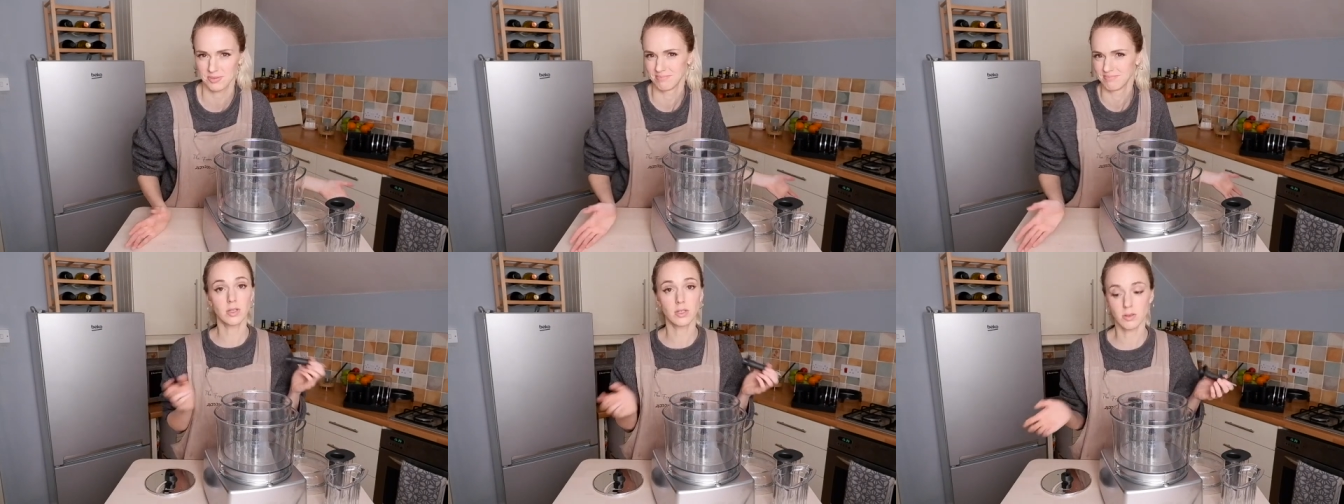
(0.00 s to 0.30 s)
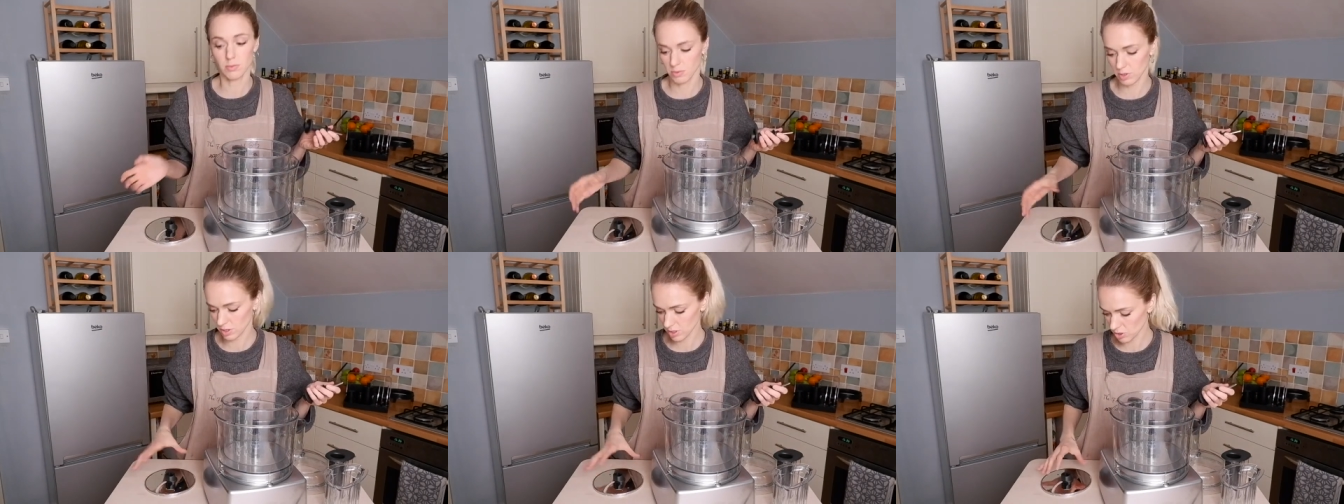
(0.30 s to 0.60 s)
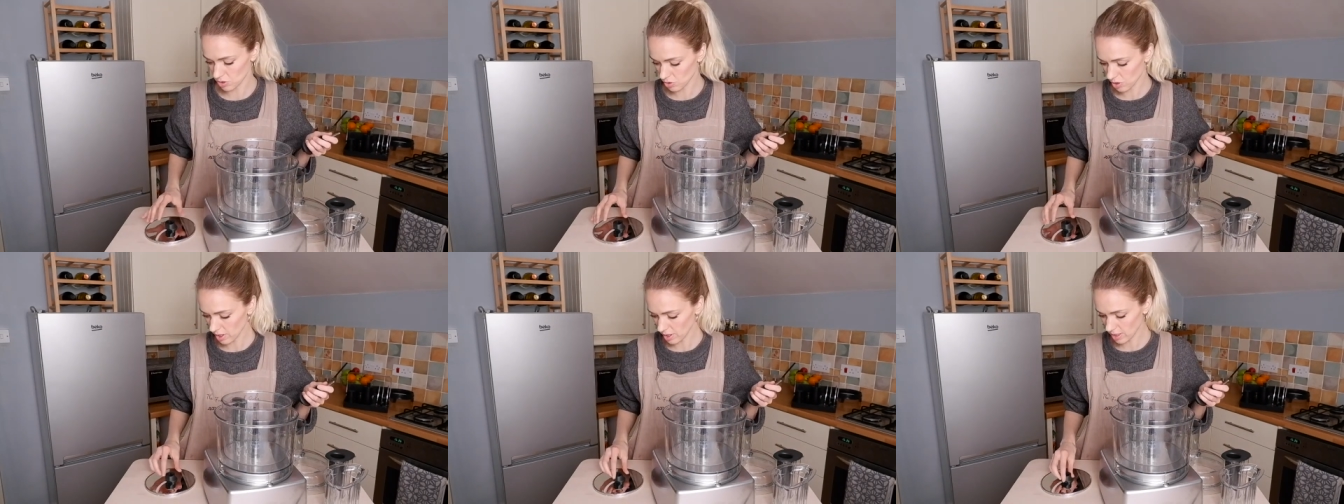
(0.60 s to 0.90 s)
Right, so I'm going to
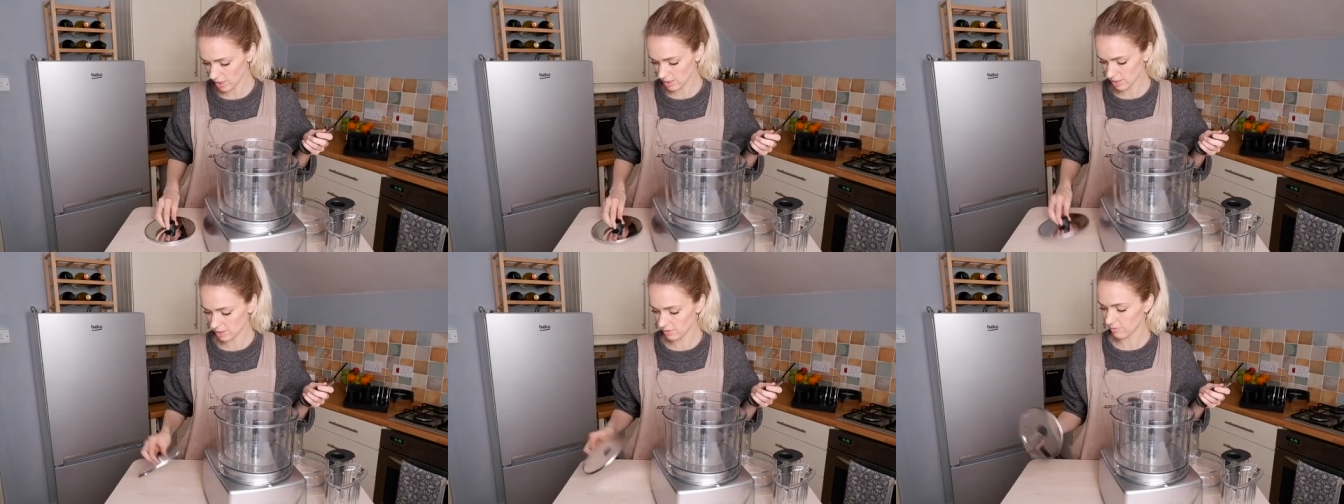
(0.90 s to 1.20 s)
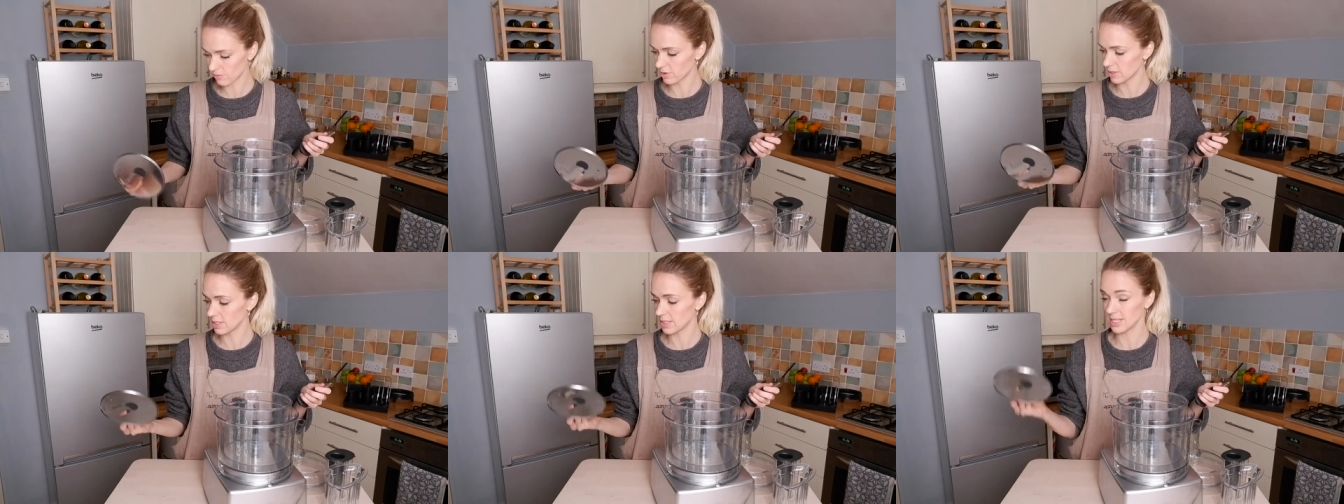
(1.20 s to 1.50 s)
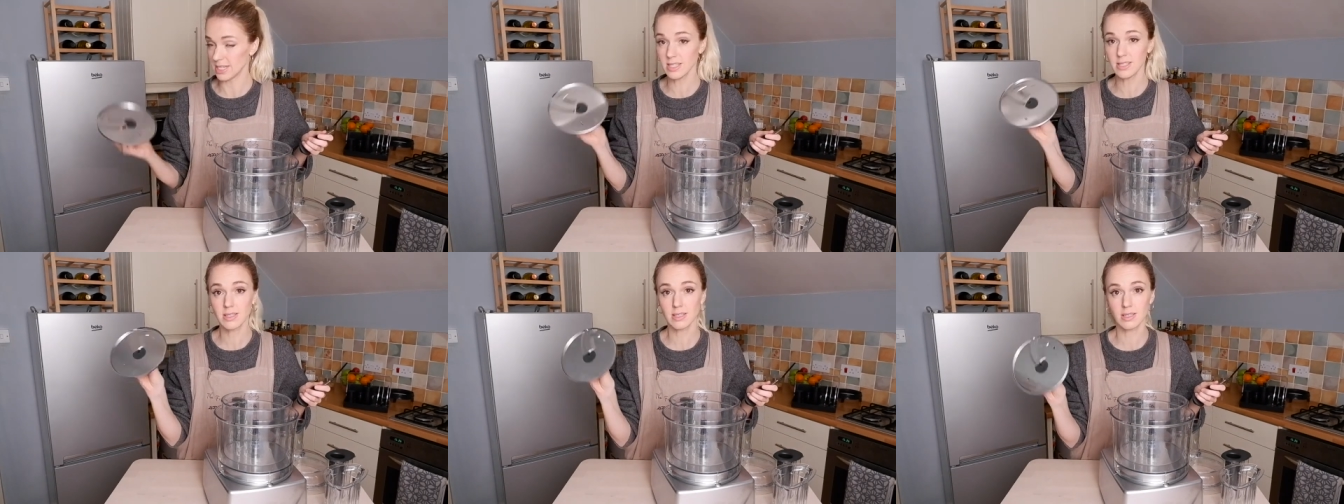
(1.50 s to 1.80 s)
try these different
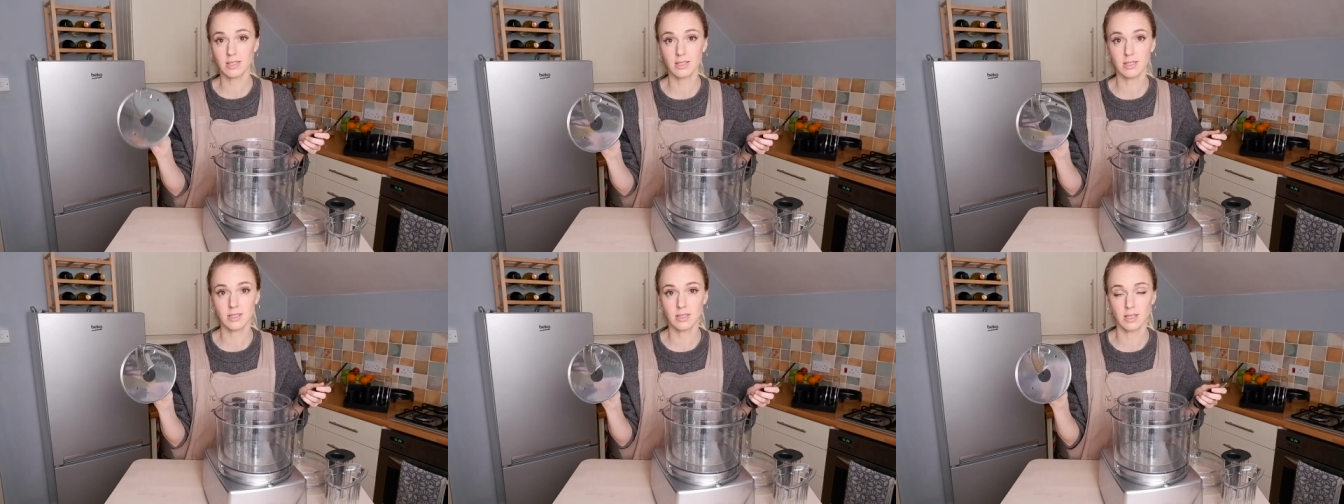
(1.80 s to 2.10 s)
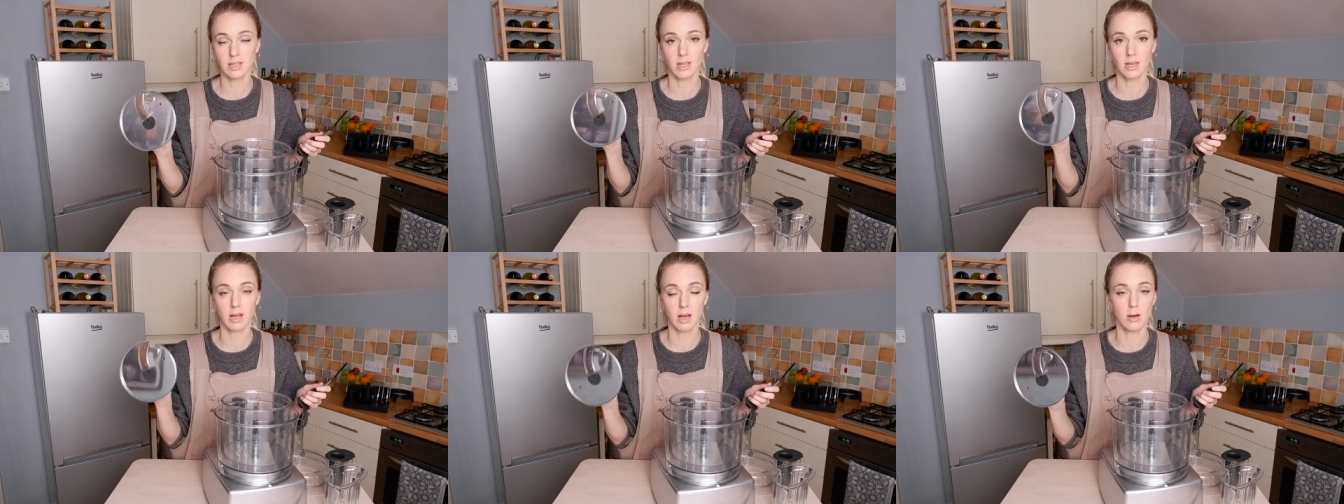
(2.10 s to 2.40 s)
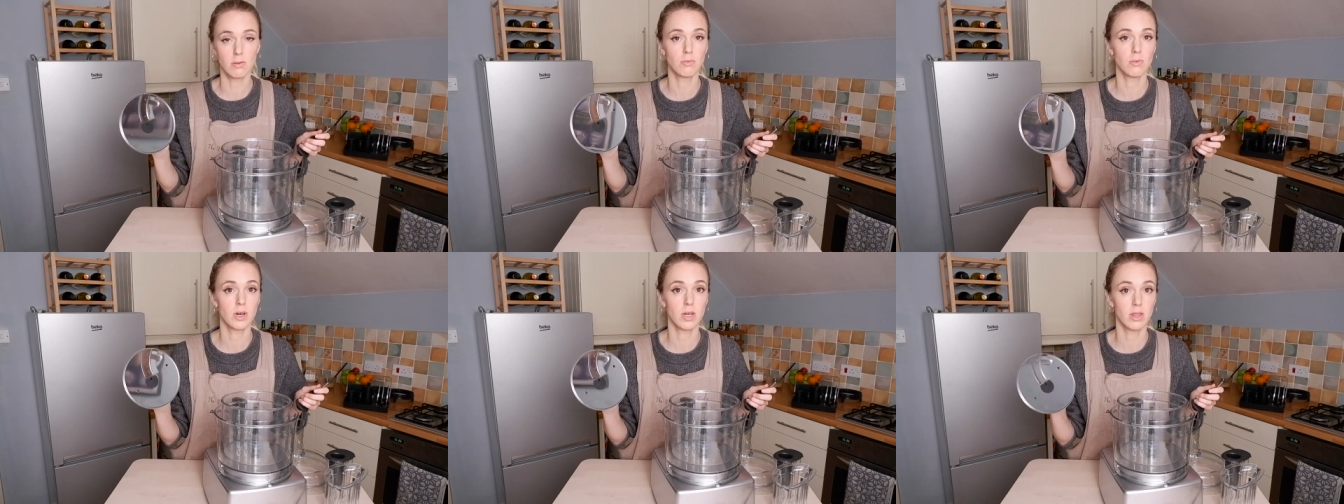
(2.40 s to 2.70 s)
discs that
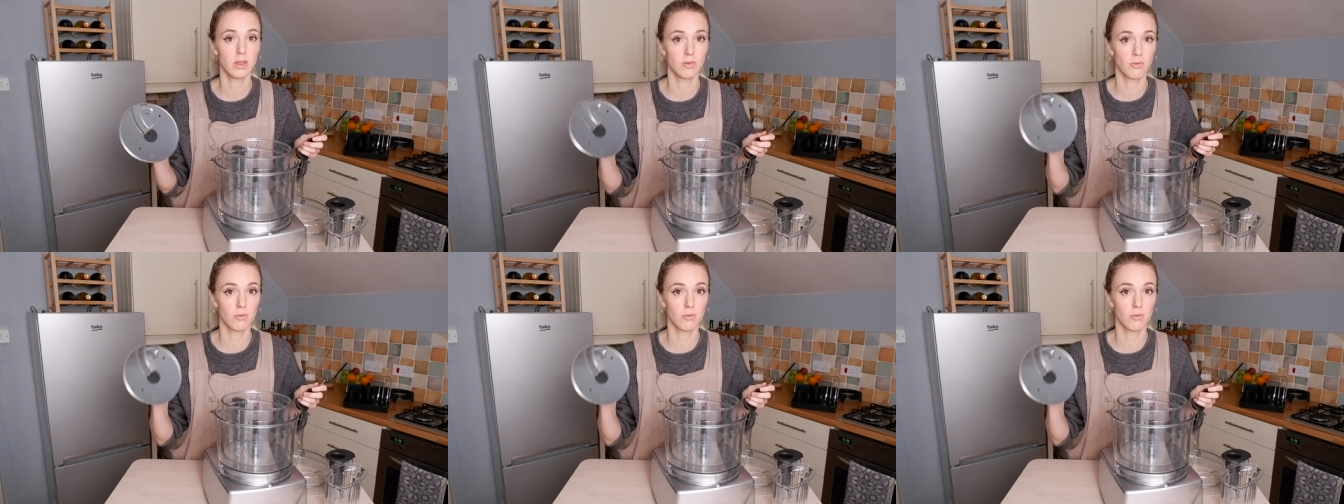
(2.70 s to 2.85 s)
come with.